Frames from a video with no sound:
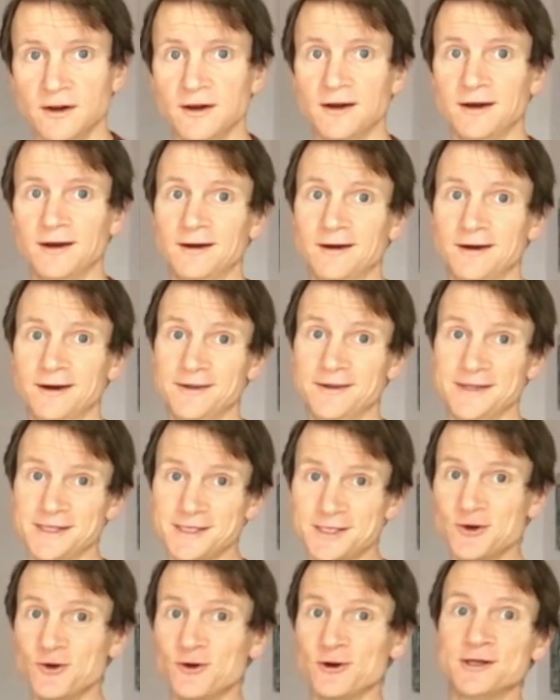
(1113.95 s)
And
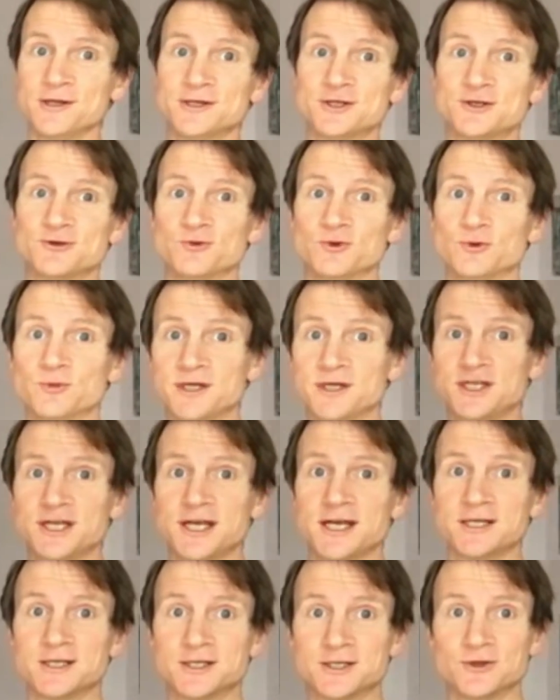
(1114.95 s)
this knowledge will be
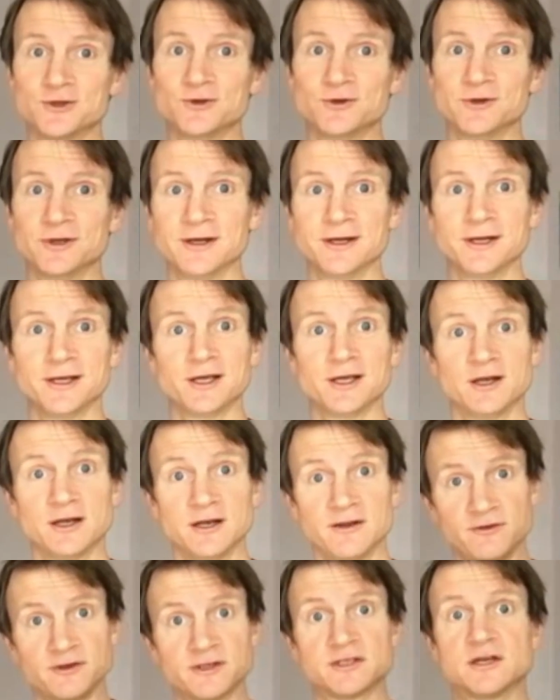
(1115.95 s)
shared soon, and it can
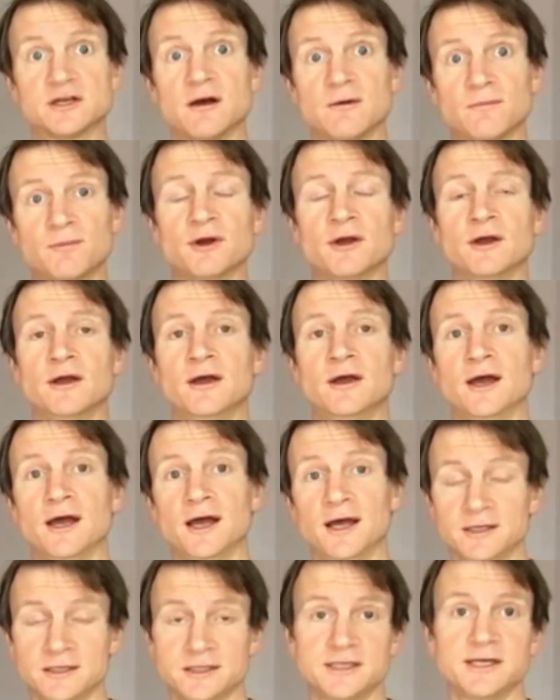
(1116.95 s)
lift us up
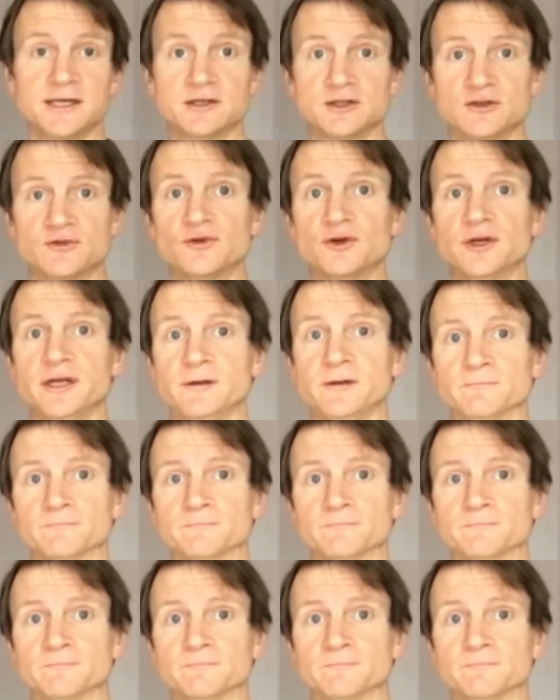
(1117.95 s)
and set us free.